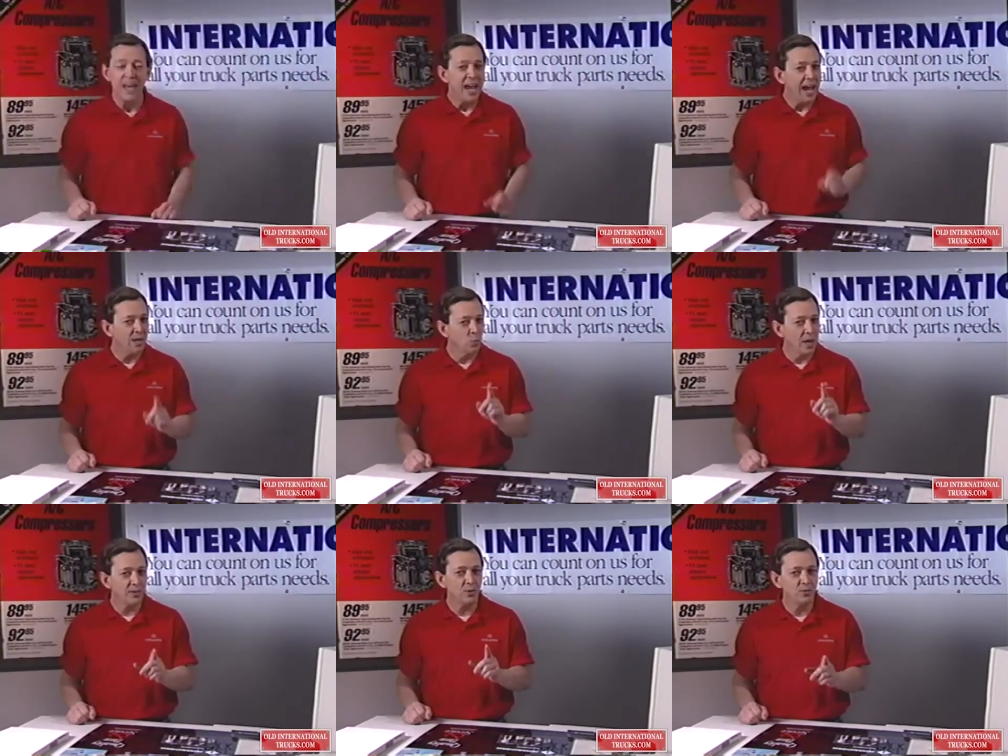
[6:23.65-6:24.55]
And
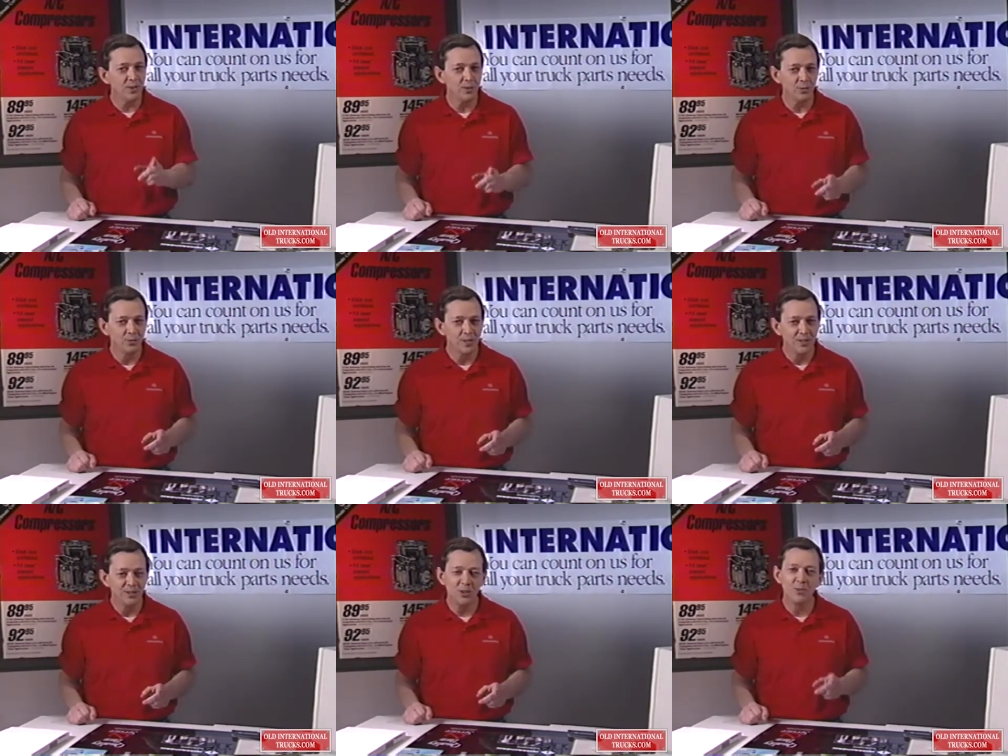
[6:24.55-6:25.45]
when you do,
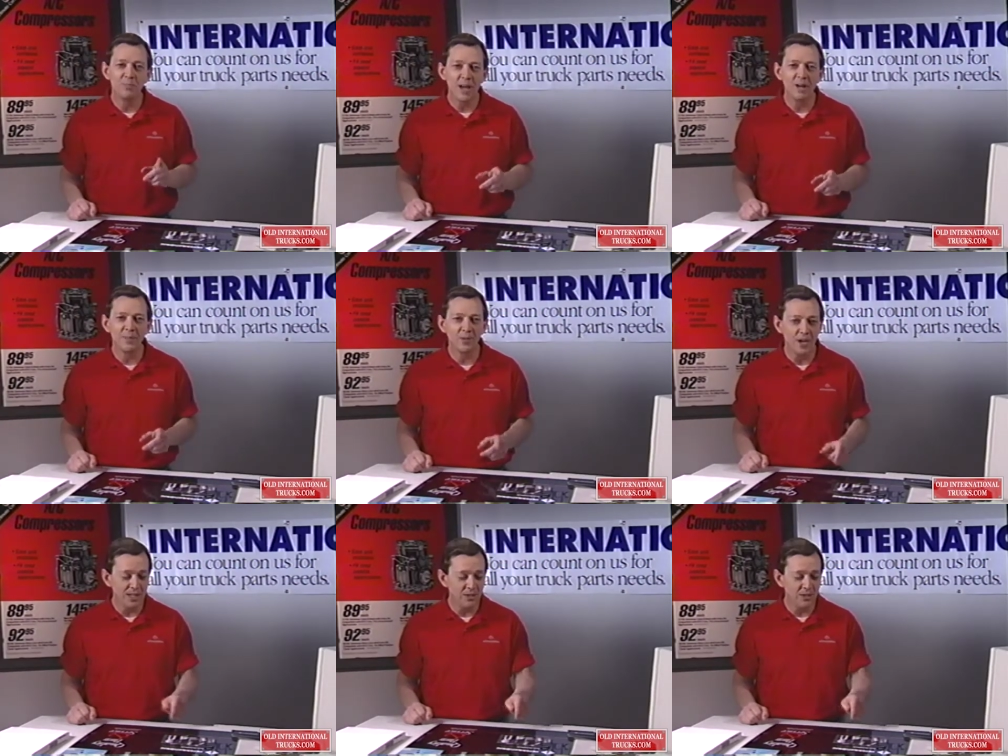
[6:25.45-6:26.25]
you'd better be ready